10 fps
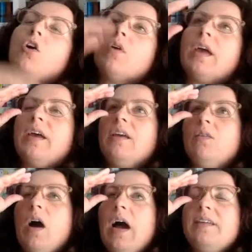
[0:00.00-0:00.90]

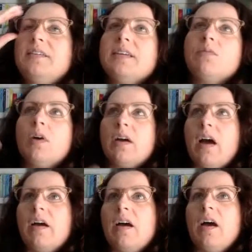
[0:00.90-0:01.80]
Okay, I did.
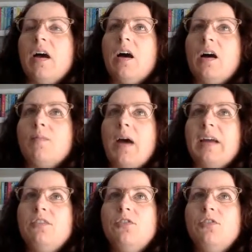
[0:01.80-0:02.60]
I